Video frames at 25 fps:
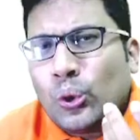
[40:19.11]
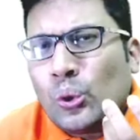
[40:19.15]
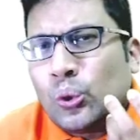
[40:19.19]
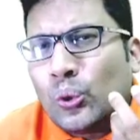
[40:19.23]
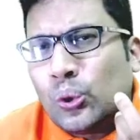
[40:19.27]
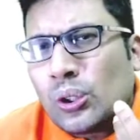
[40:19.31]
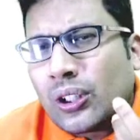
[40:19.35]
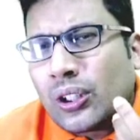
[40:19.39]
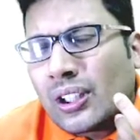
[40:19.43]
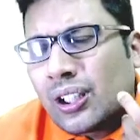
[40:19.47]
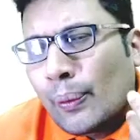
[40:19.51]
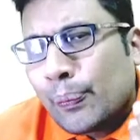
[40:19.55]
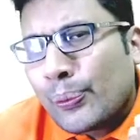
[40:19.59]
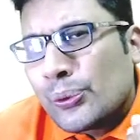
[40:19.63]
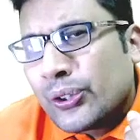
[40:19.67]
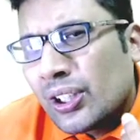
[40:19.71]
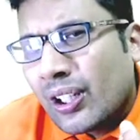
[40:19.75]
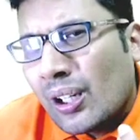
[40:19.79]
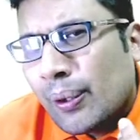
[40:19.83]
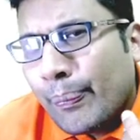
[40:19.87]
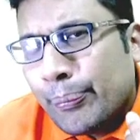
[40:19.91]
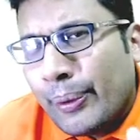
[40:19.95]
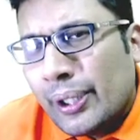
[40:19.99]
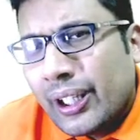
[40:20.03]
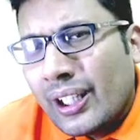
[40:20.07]
to rupture
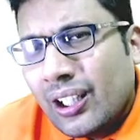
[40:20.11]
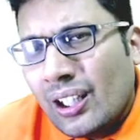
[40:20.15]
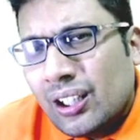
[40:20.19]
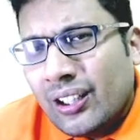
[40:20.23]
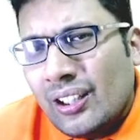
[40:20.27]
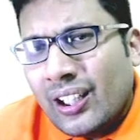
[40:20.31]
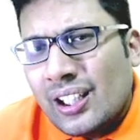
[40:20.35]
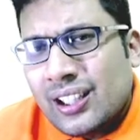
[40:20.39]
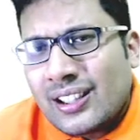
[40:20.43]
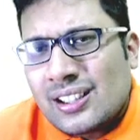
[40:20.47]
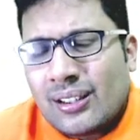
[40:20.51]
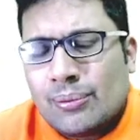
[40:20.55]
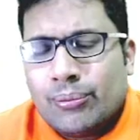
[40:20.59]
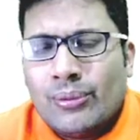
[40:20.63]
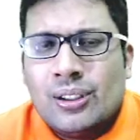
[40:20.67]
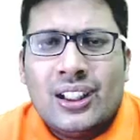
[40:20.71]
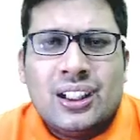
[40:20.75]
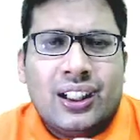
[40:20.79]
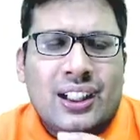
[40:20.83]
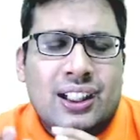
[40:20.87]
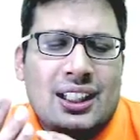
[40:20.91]
of berry aneurysm,